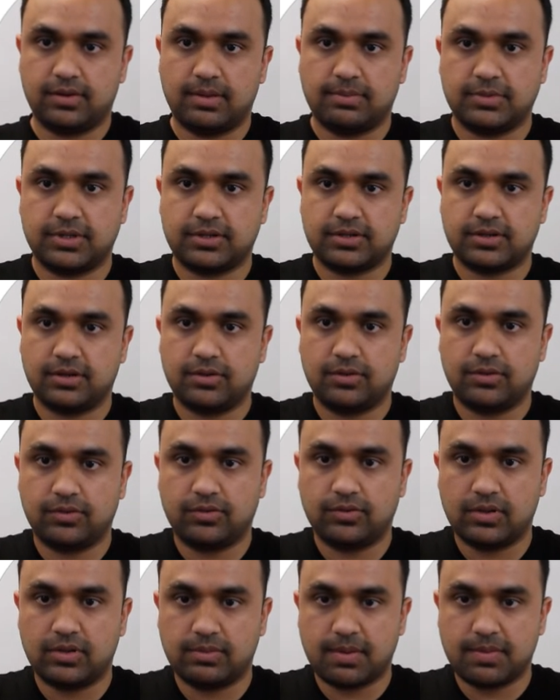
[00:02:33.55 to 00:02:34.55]
I'm just gonna go to
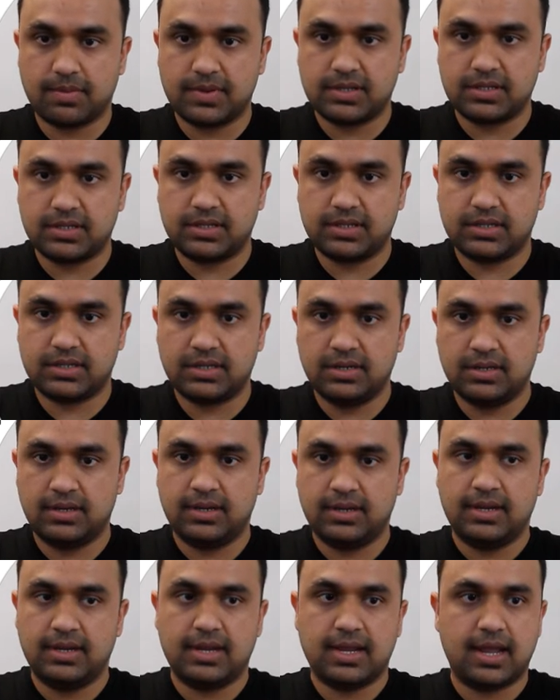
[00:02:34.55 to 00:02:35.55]
Google My Business.
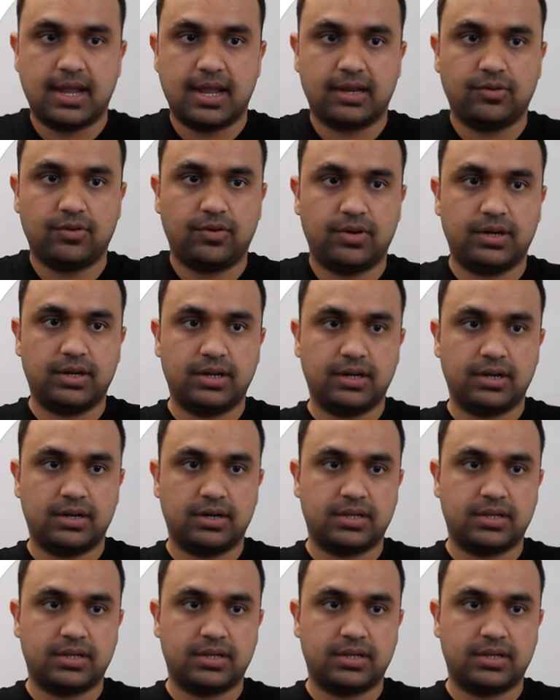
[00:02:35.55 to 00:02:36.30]
I go in here.